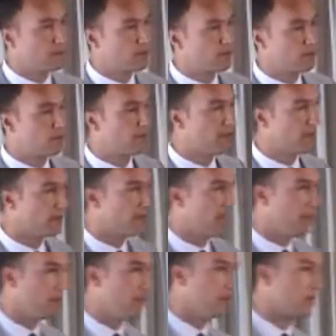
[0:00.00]
makes human beings
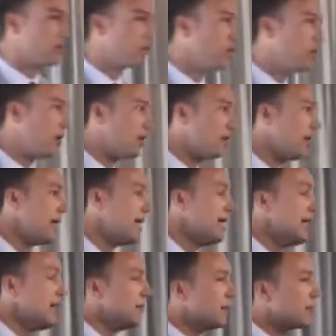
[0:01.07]
happy, and so on,
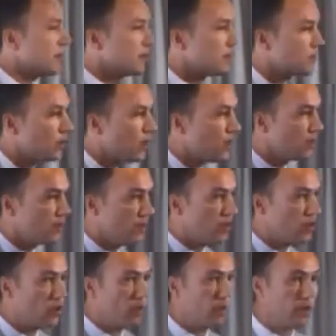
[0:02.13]
but it is not an
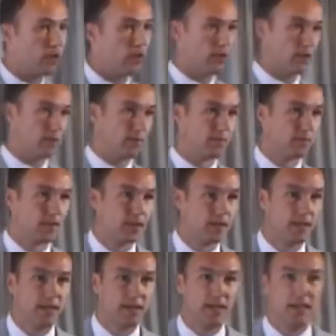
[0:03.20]
economic good.
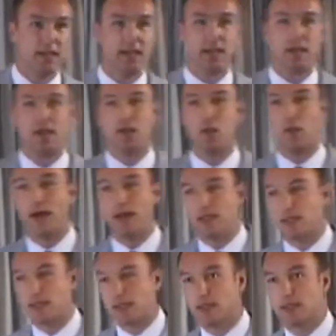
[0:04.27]

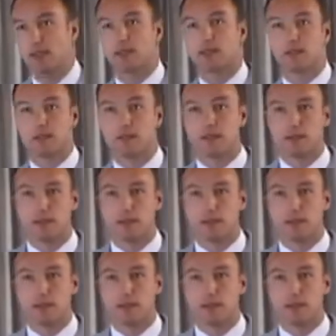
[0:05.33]
Why is this?